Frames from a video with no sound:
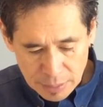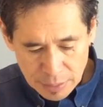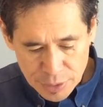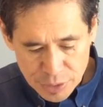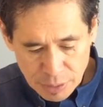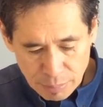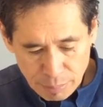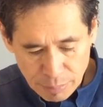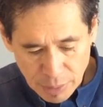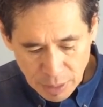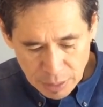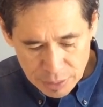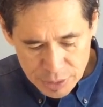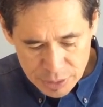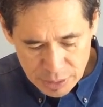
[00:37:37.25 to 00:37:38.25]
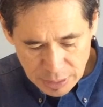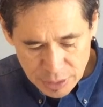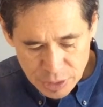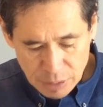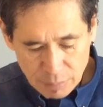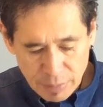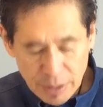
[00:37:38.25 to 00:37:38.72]
It's
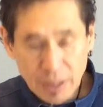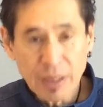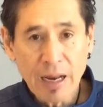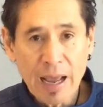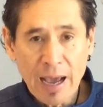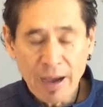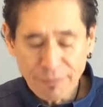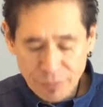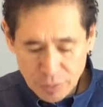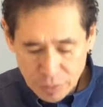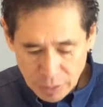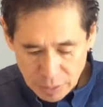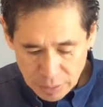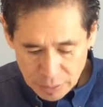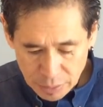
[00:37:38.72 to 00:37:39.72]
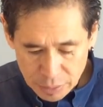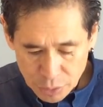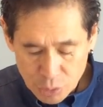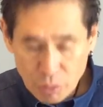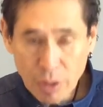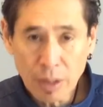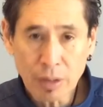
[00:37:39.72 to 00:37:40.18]
submitted after the
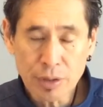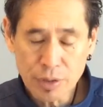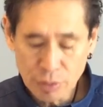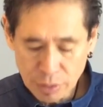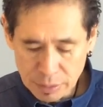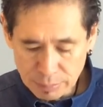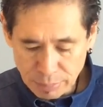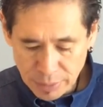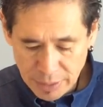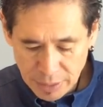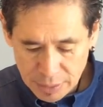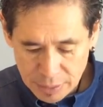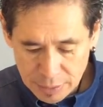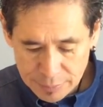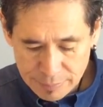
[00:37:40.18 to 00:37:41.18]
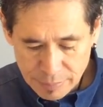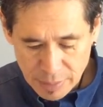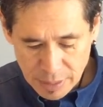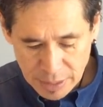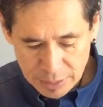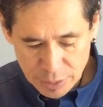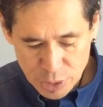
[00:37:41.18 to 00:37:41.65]
clinical trials are completed
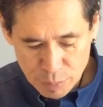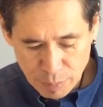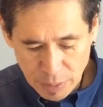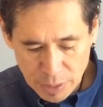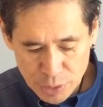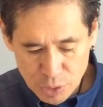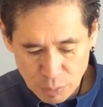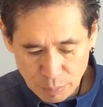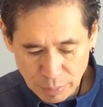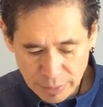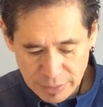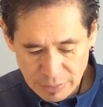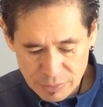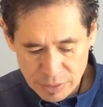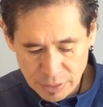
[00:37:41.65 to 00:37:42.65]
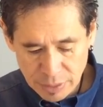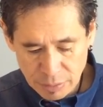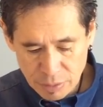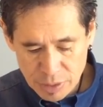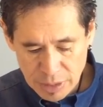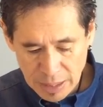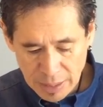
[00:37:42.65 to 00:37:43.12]
and the sponsor believes that
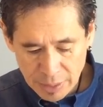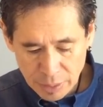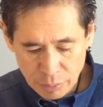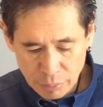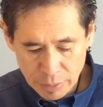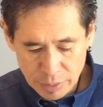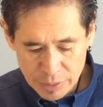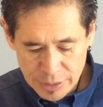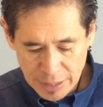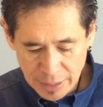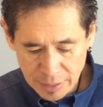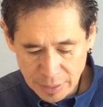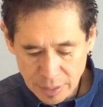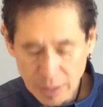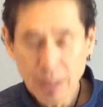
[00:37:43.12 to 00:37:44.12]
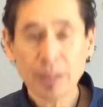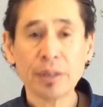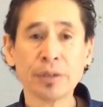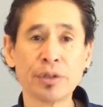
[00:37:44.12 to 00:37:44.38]
there is adequate data